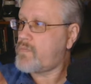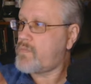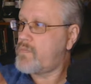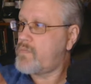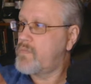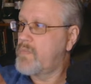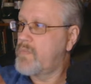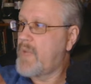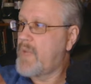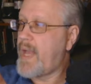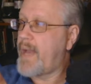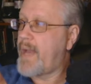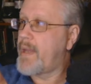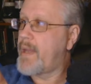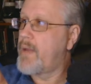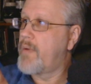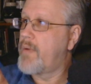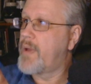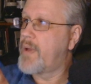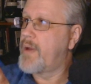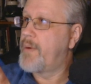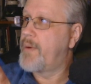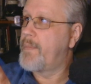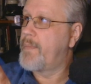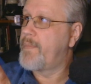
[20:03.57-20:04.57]
Yeah, here we
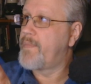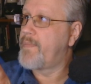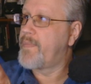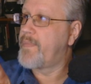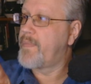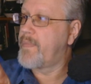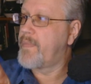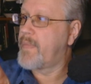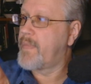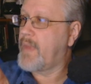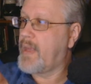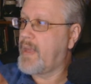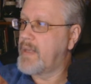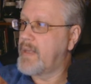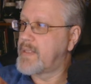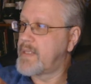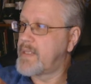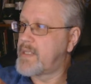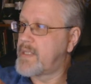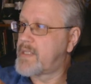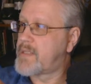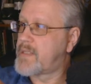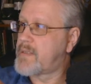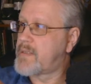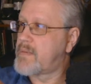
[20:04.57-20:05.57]
go.
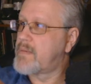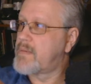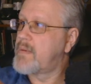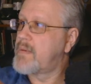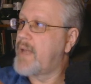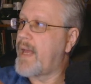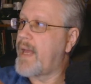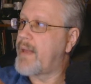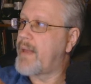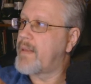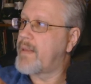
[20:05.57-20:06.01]
Because yeah,